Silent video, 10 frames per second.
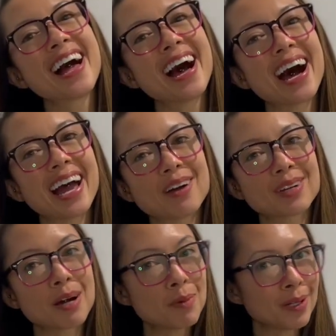I have a
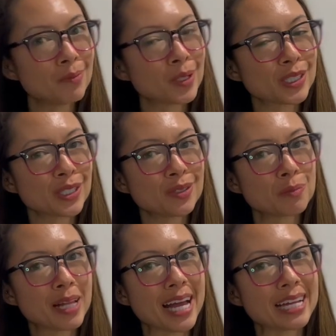couple more shoots
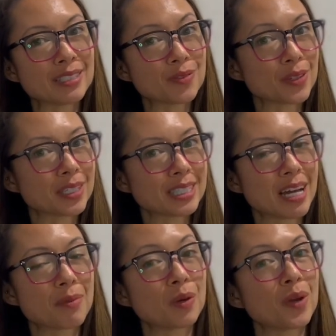planned for this
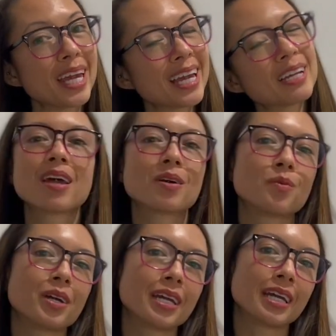coming week
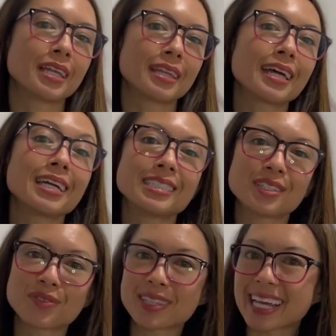with
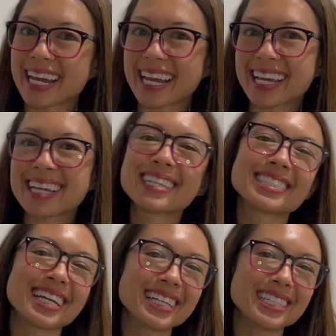different lighting,
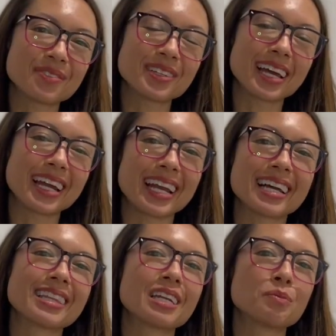slightly different lighting, a
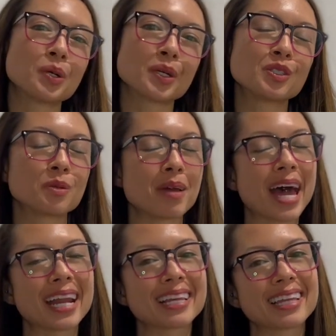little more
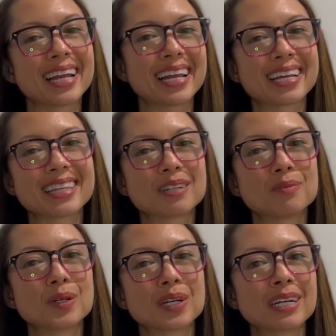dramatic lighting, a little
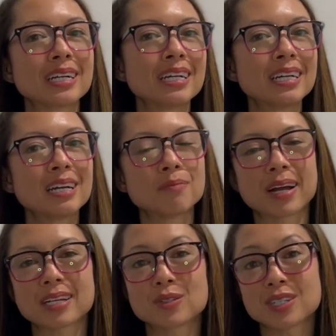more
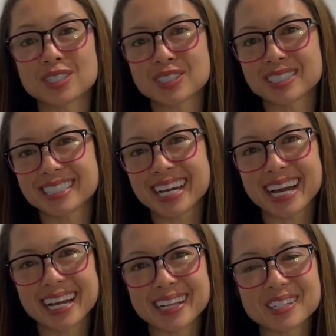my traditional
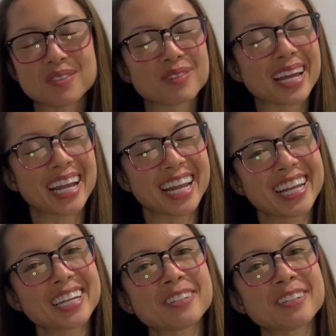style of lighting.